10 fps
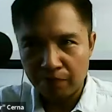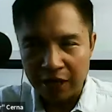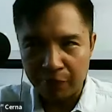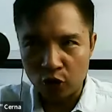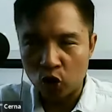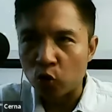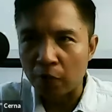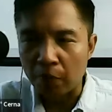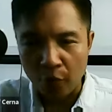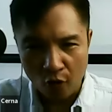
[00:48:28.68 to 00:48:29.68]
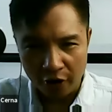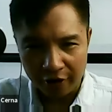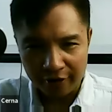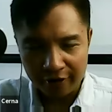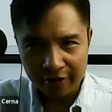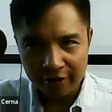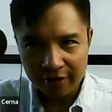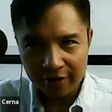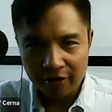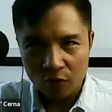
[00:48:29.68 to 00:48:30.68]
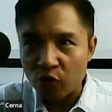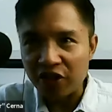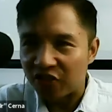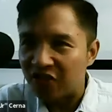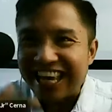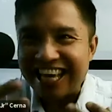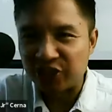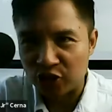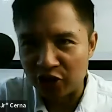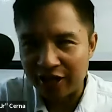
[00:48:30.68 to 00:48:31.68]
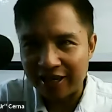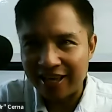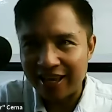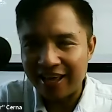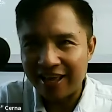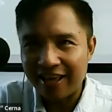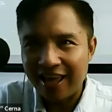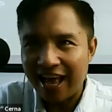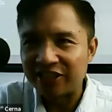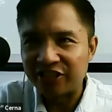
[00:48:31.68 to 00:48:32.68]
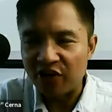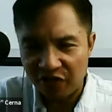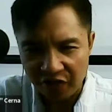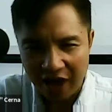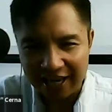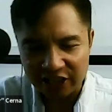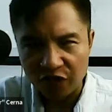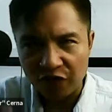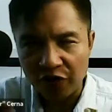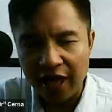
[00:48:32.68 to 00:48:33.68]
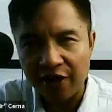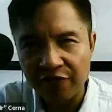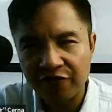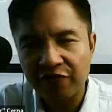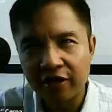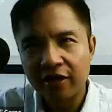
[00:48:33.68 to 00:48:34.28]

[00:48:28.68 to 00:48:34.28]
people who were born with the internet as a fact of life,